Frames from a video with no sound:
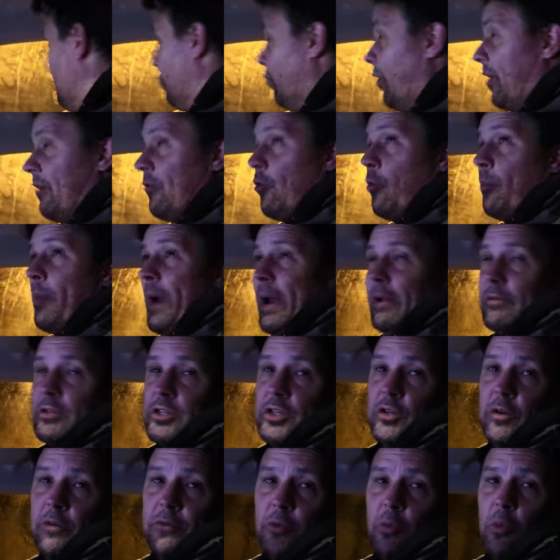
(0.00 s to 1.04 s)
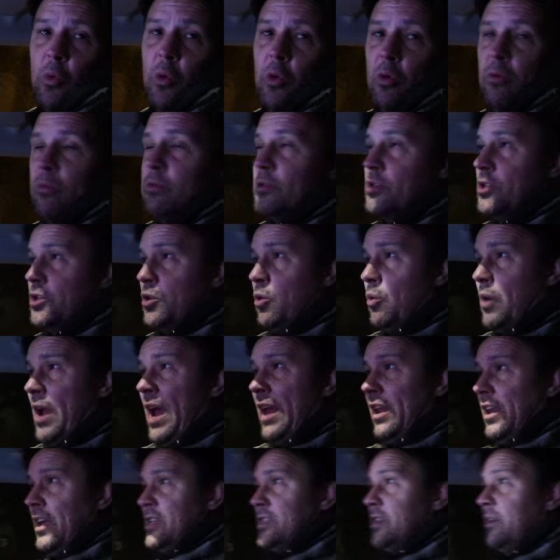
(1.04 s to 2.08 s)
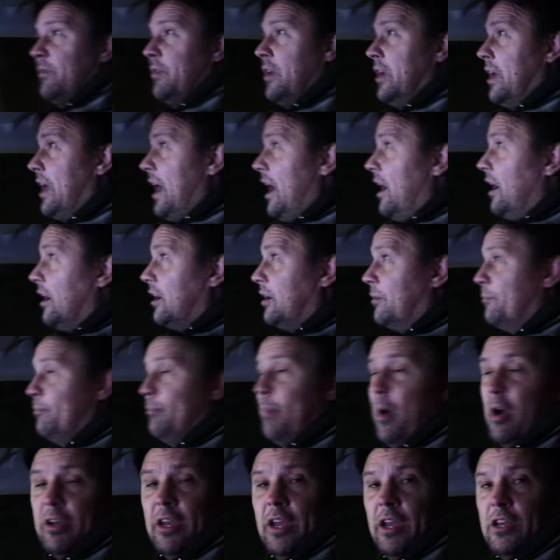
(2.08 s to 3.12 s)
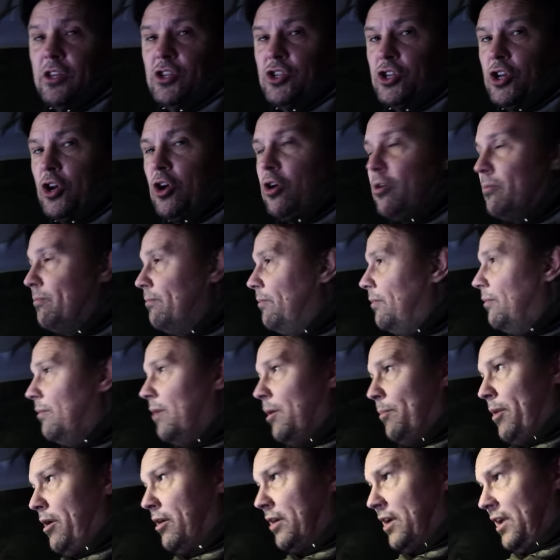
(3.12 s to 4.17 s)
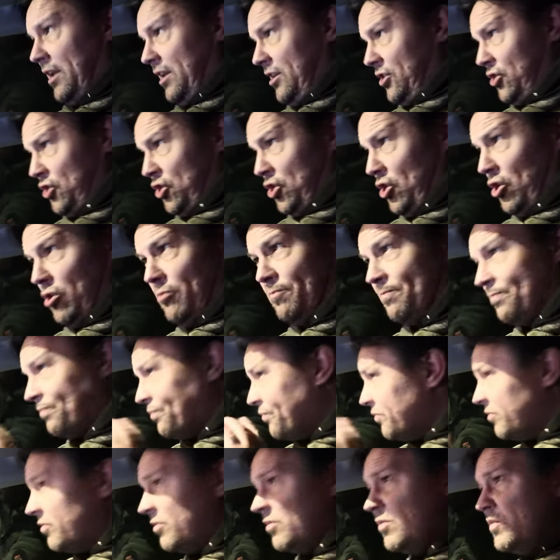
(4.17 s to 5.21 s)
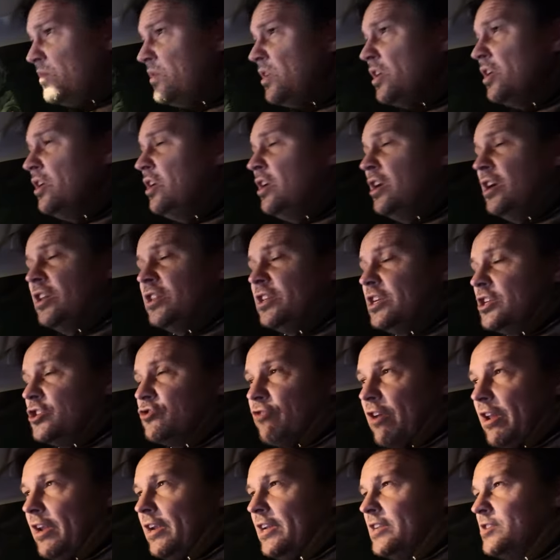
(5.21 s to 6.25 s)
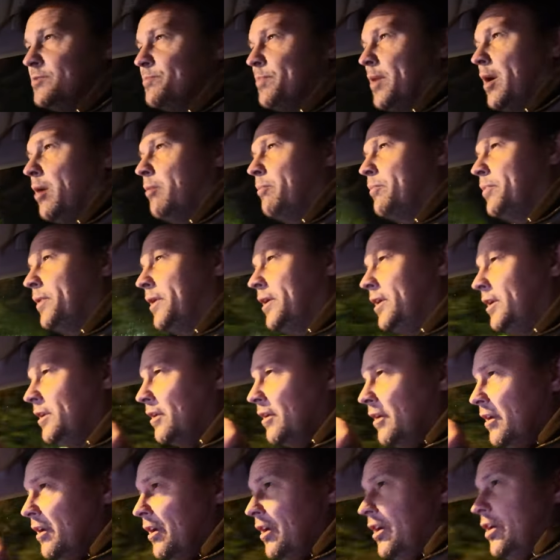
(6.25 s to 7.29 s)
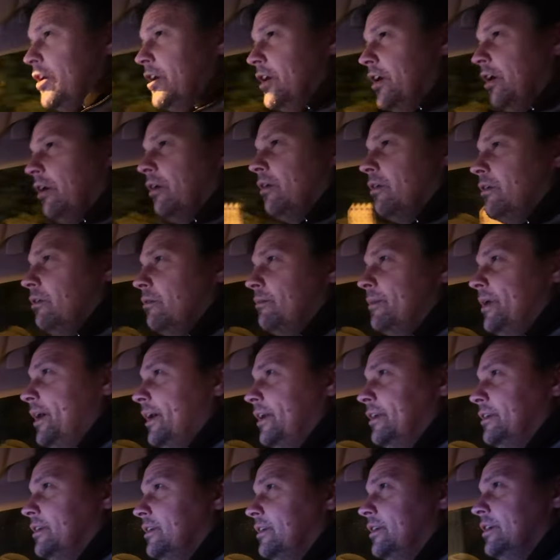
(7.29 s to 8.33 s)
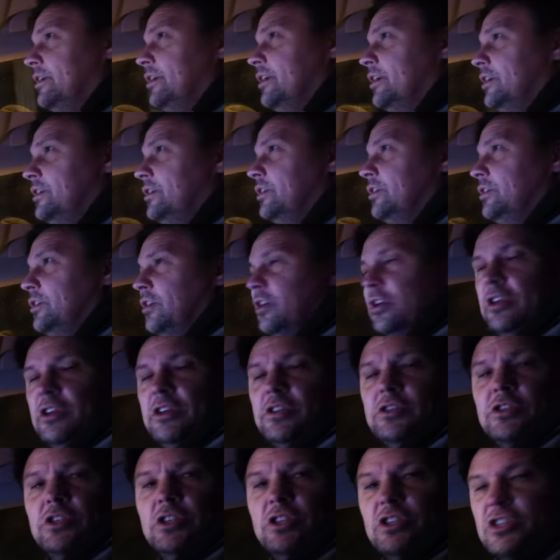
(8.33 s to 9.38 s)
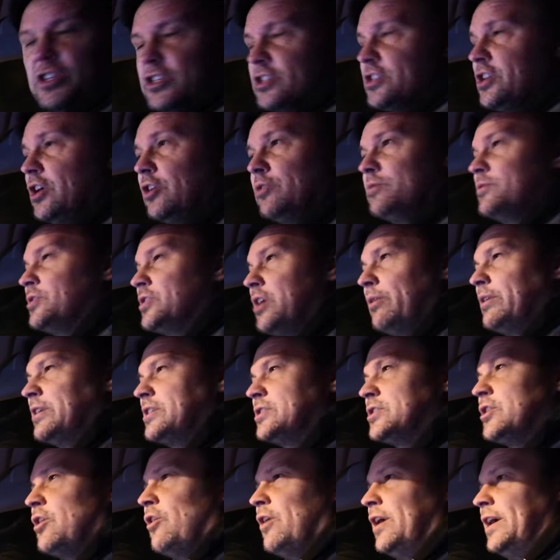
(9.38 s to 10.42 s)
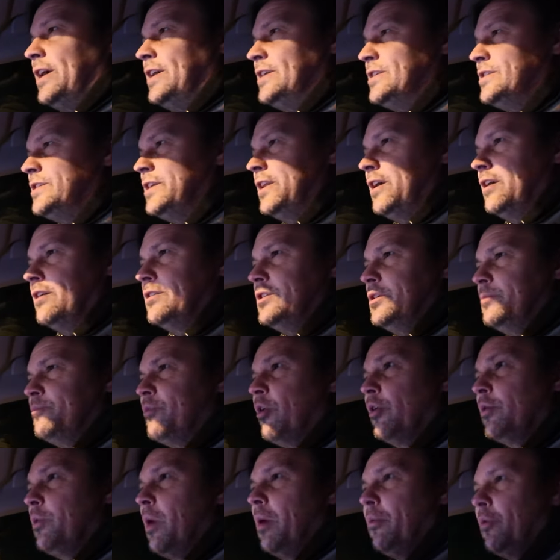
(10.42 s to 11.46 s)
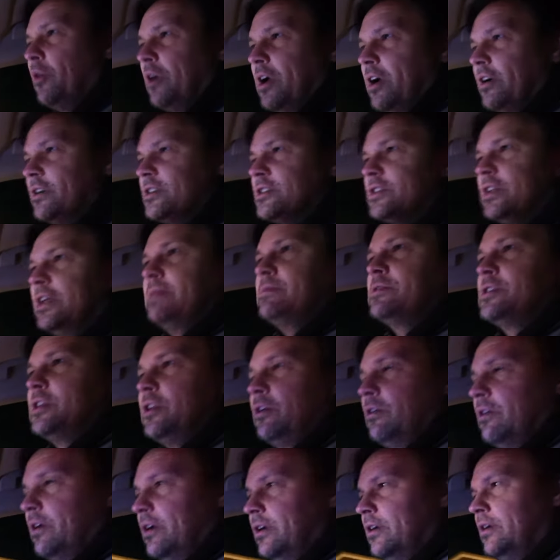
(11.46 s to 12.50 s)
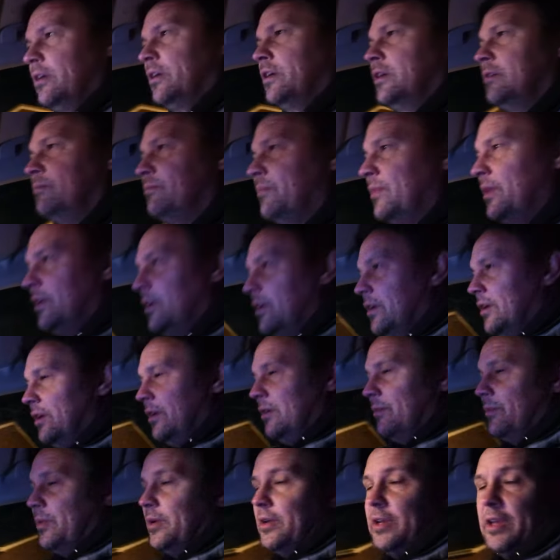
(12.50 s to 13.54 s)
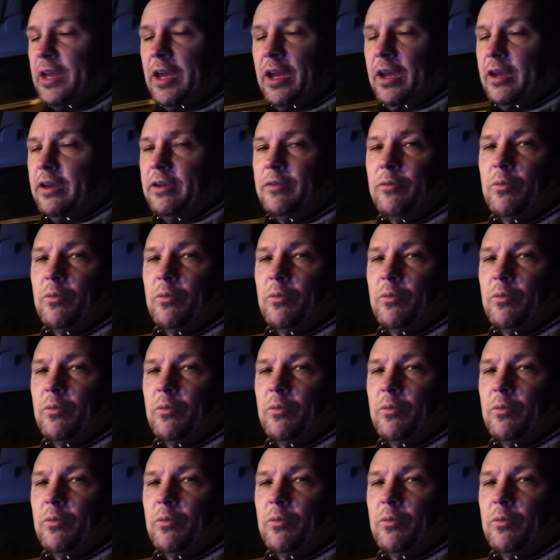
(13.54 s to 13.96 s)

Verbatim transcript: we're all bouncing off the walls. You'll get this if you get a bucket shot, a bucket this shot. The adrenaline's pumping. Oh man, you, you are just so so excited. You know, you probably won't want to go to sleep tonight. Um, but yeah,